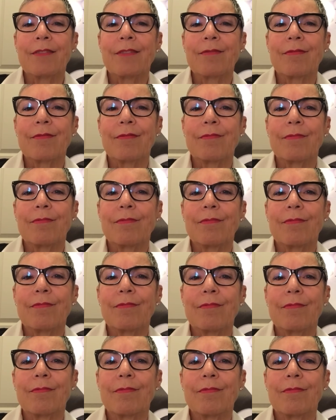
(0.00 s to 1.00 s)

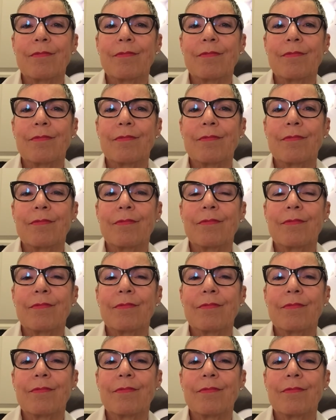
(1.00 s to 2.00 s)

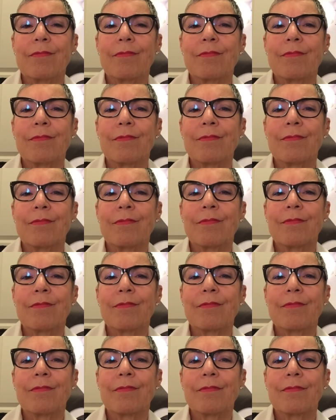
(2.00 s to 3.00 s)

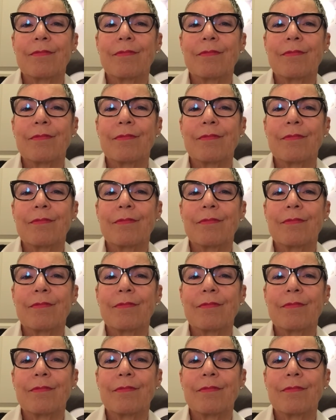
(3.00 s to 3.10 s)
(silence)